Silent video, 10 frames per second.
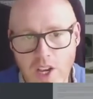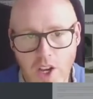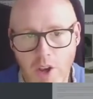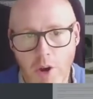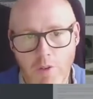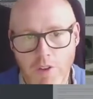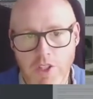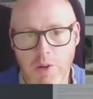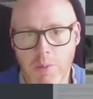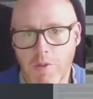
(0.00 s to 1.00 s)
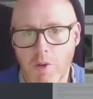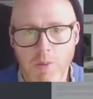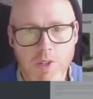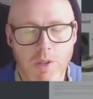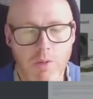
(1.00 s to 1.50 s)
a coefficient of
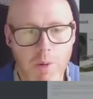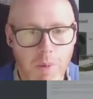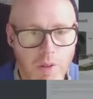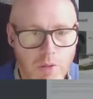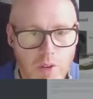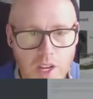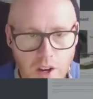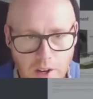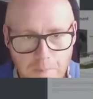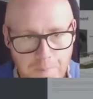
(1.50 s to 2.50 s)
performance of 3.39.